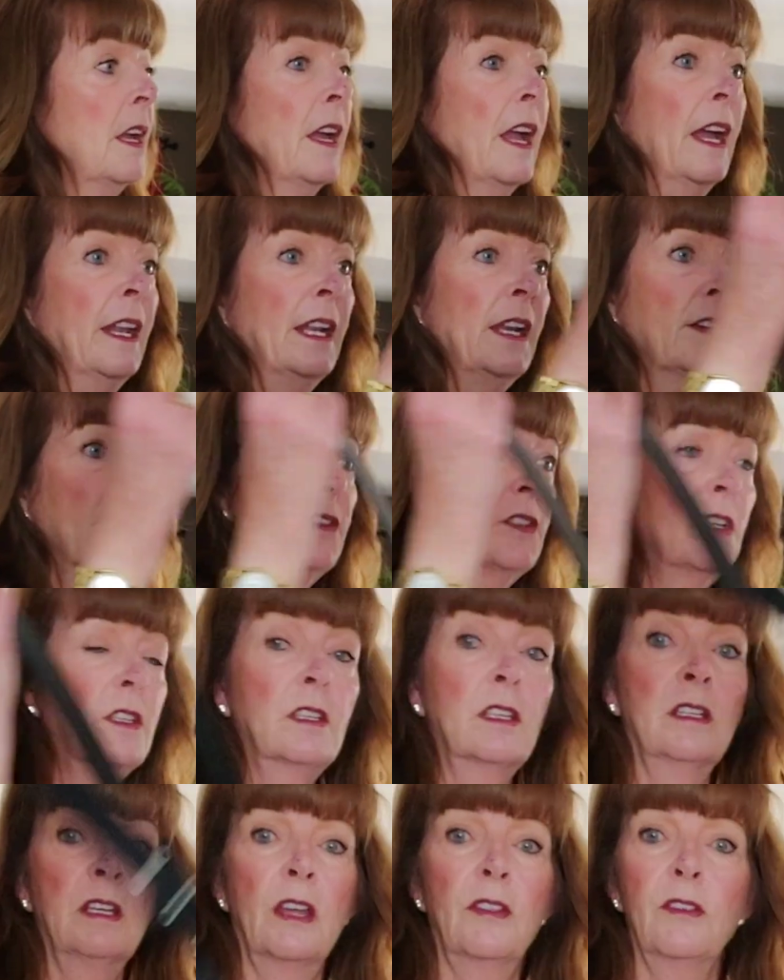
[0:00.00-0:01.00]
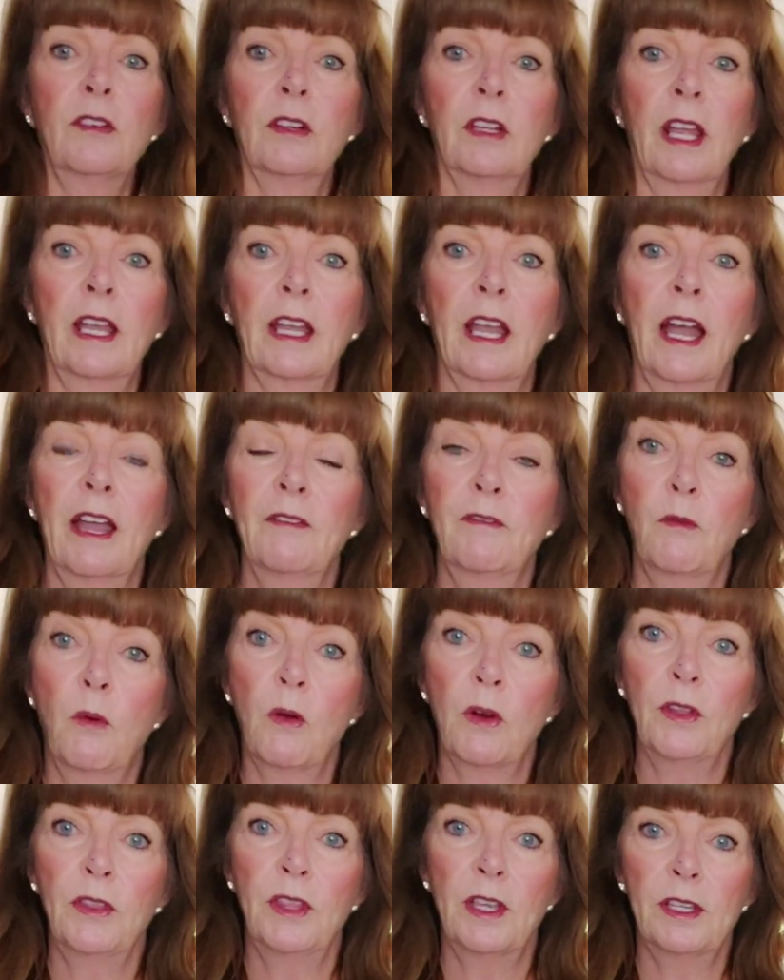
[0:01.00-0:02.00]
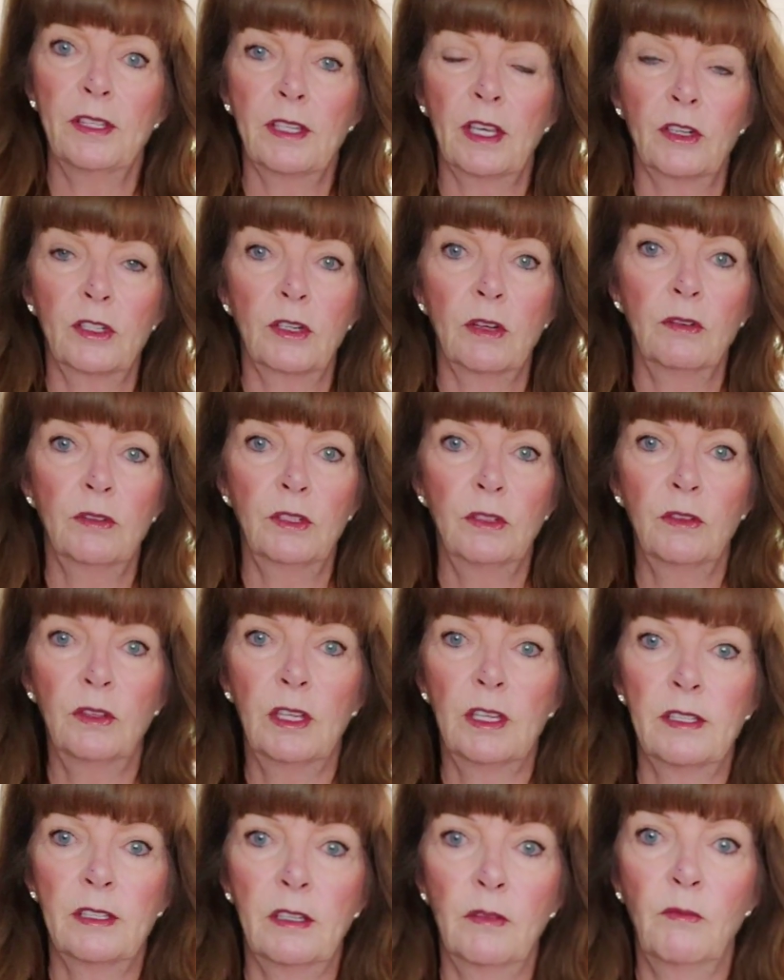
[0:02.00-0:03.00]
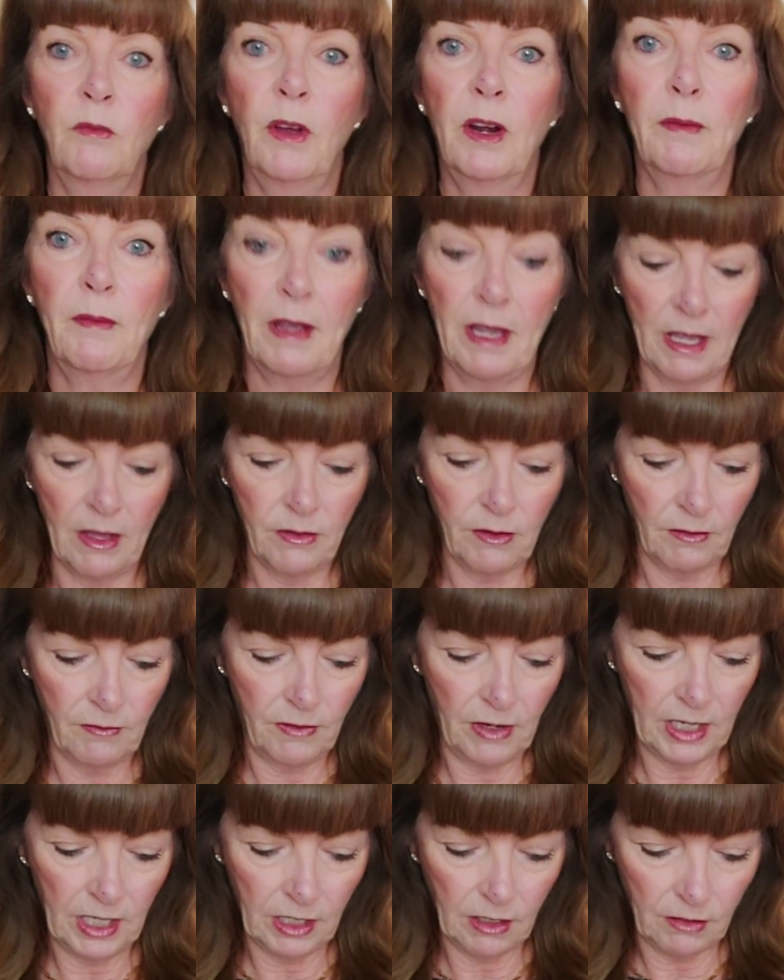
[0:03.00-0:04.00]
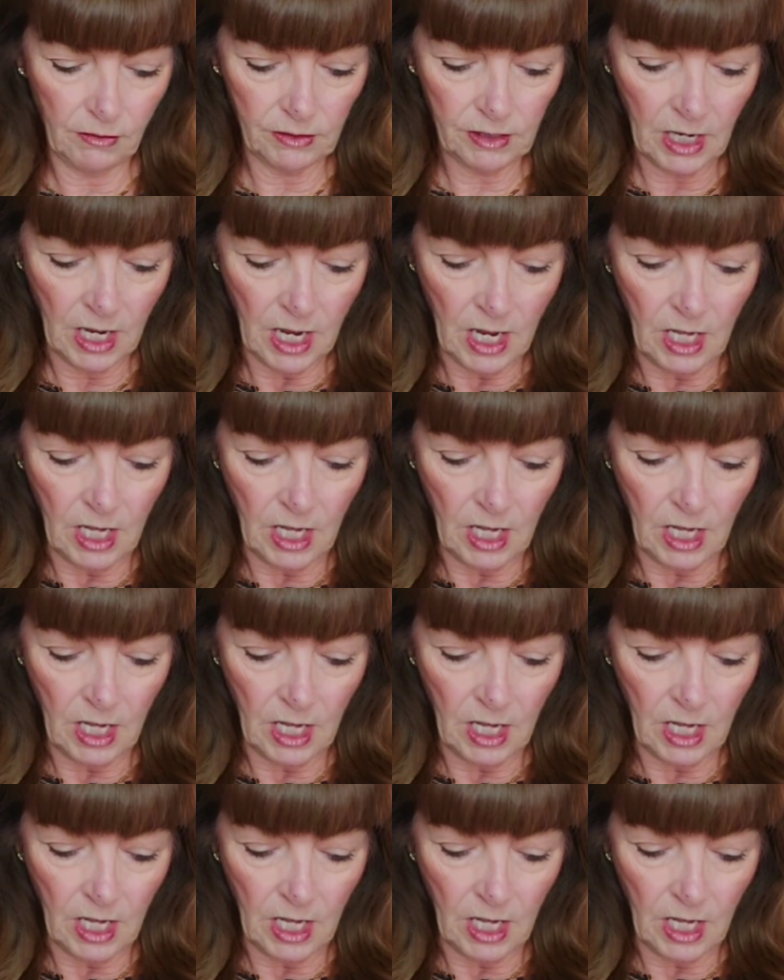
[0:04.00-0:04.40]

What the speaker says: And here's just another, like, I've worn this. I showed you this in one of my other videos.